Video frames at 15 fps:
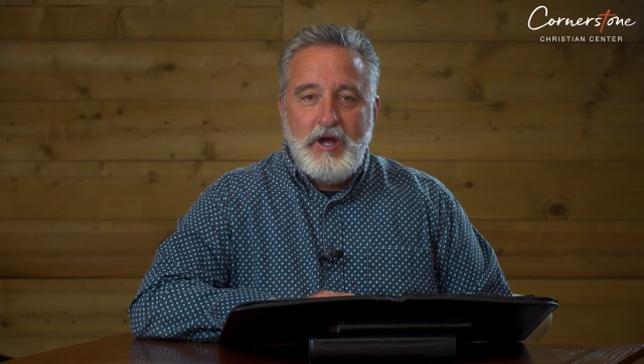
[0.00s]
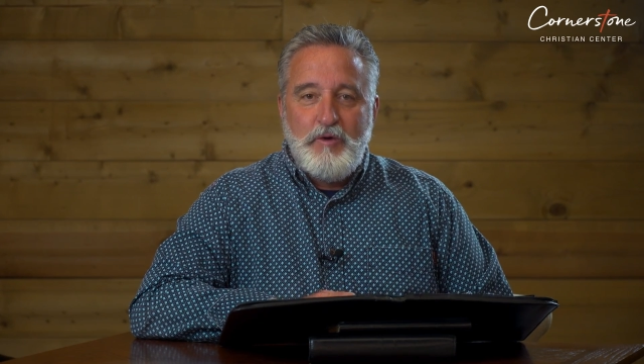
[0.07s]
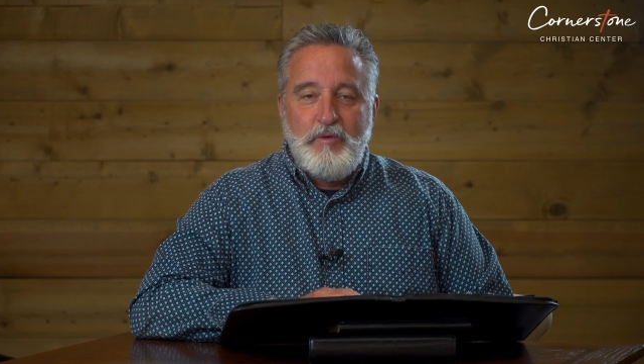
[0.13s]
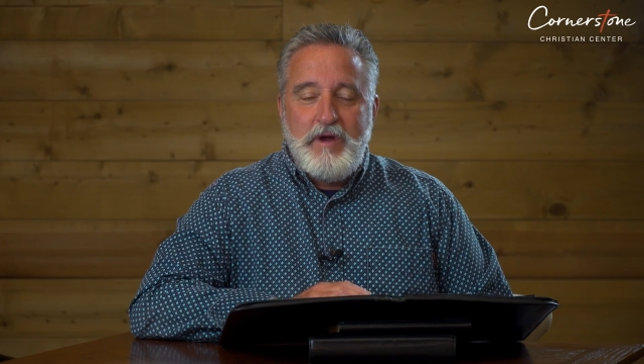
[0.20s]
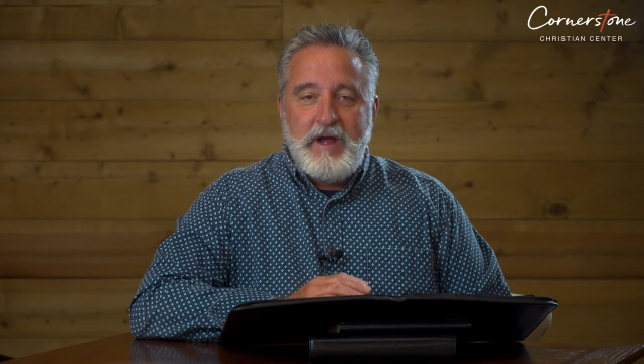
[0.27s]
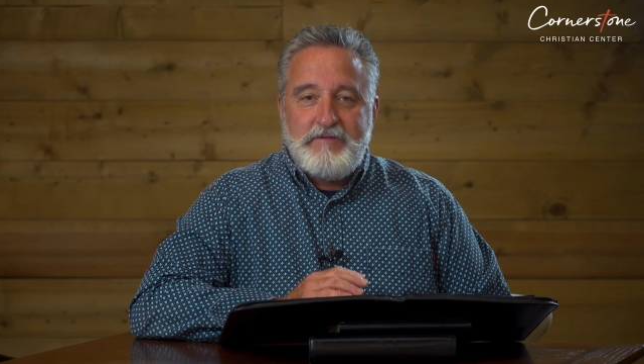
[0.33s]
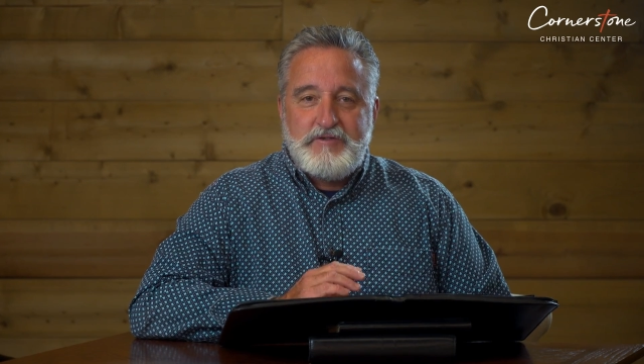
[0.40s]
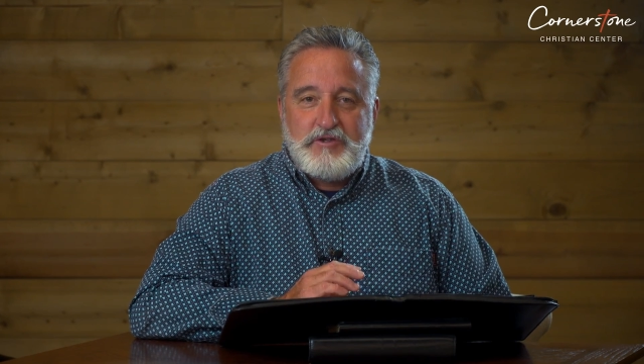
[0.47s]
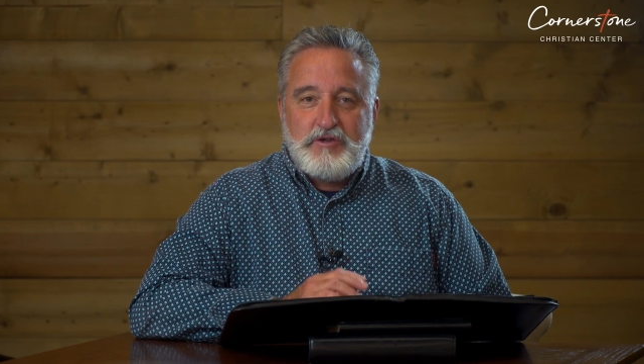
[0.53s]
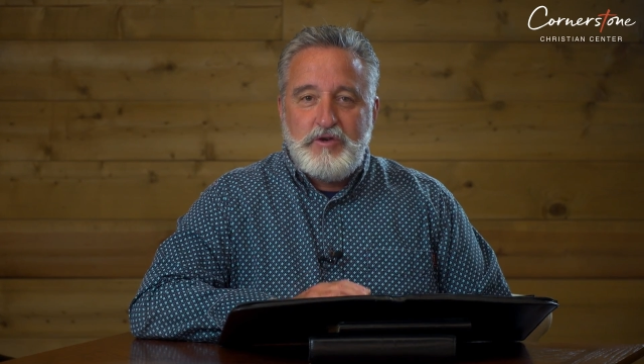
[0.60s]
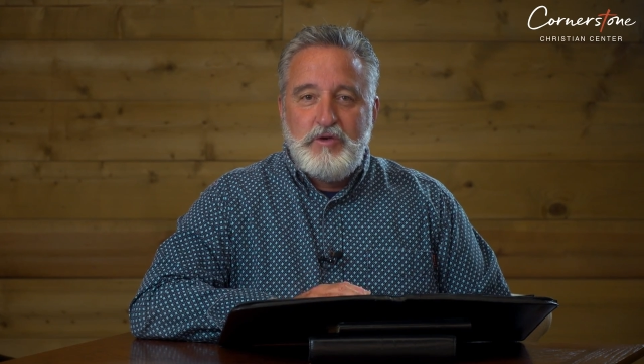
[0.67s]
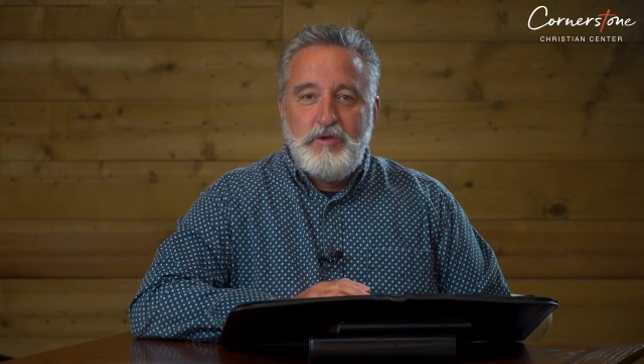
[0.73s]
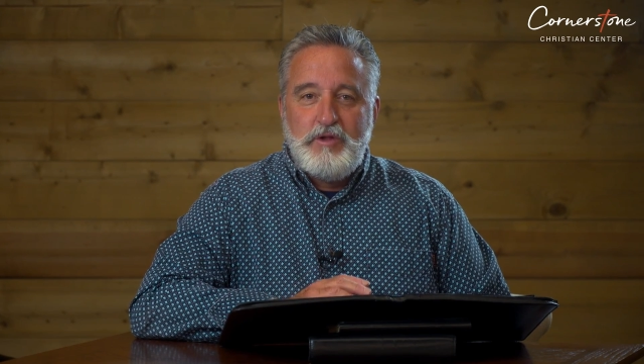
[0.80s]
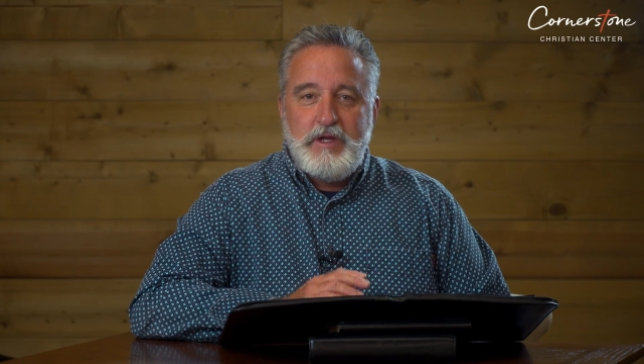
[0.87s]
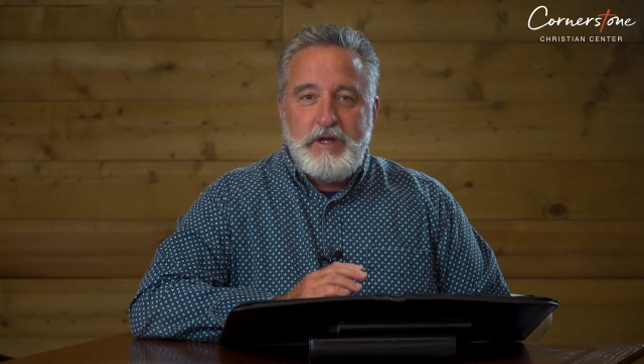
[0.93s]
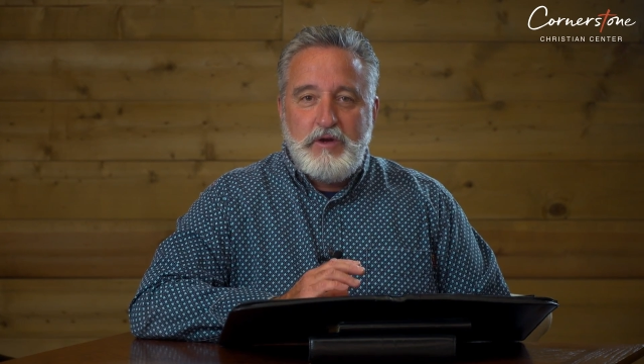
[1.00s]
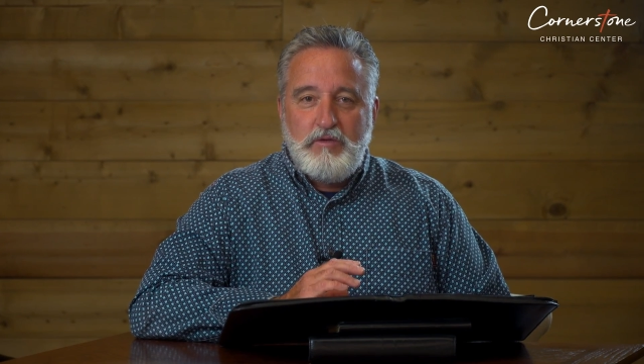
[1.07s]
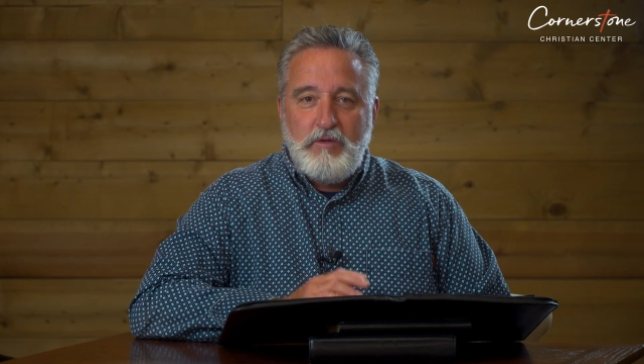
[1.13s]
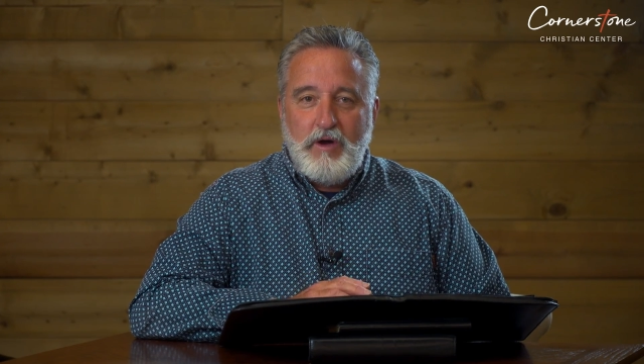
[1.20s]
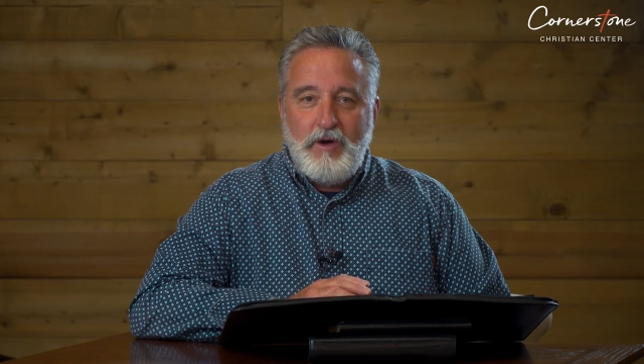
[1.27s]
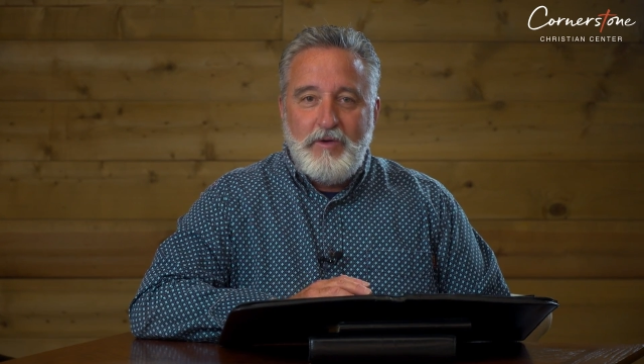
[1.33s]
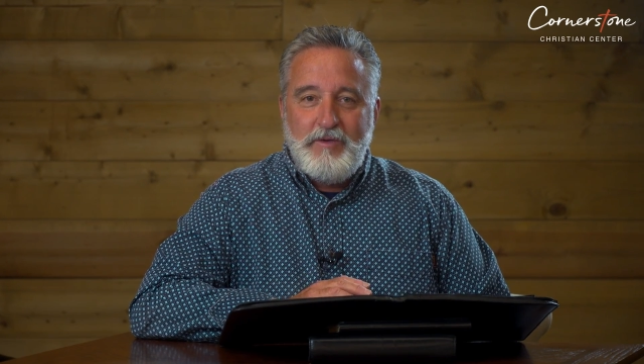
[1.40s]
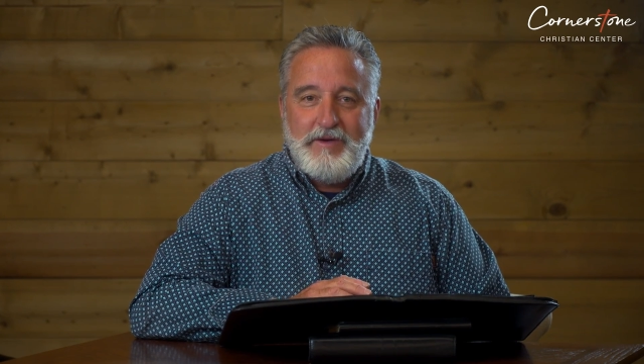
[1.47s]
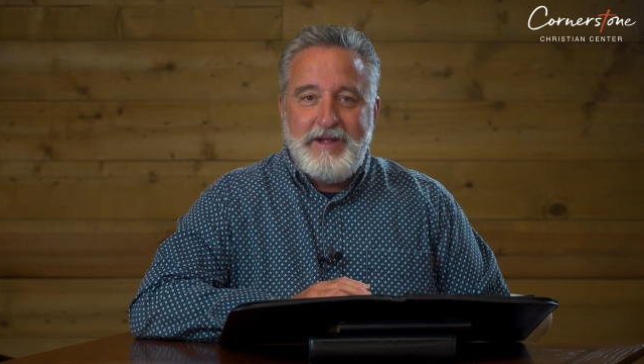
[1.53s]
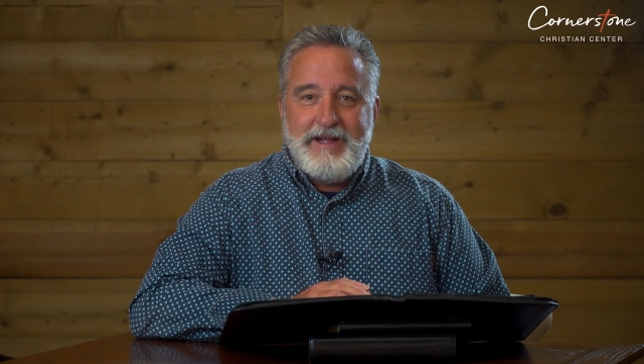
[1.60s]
we have truly grown